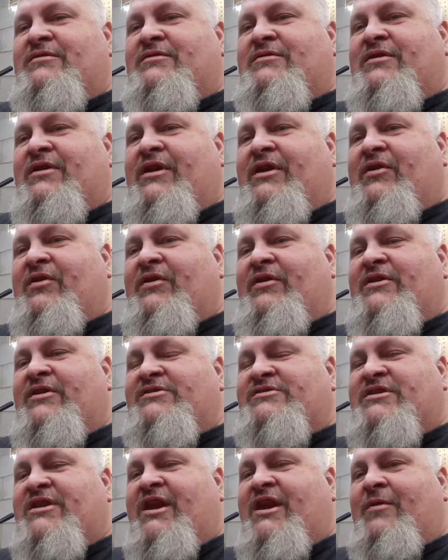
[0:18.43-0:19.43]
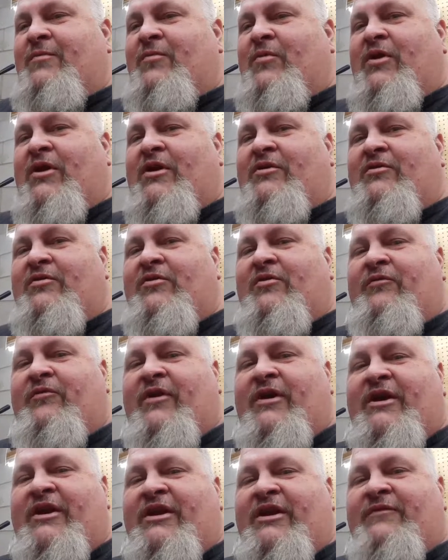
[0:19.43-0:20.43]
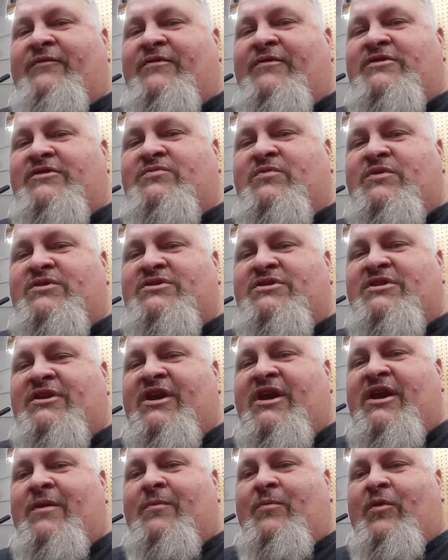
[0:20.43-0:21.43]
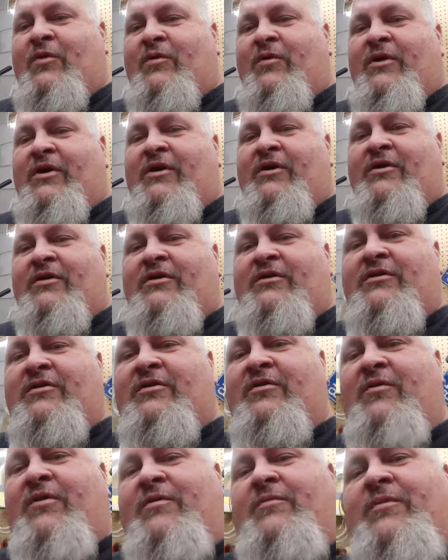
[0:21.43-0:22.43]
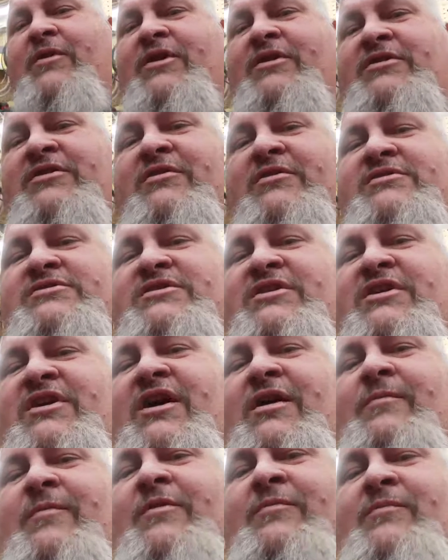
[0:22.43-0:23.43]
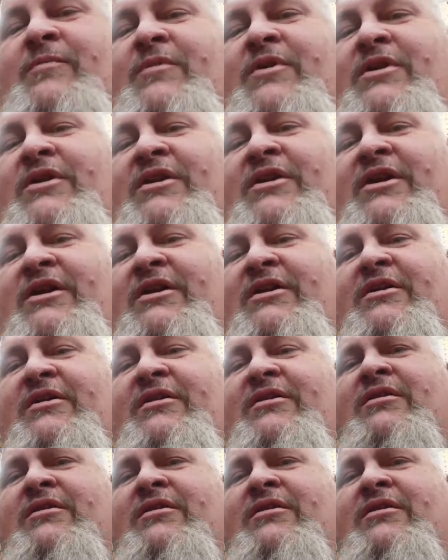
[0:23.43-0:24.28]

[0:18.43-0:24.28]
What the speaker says: And on this camera, I don't know if I can even switch the camera around. Wait a minute, there is a comment button down there.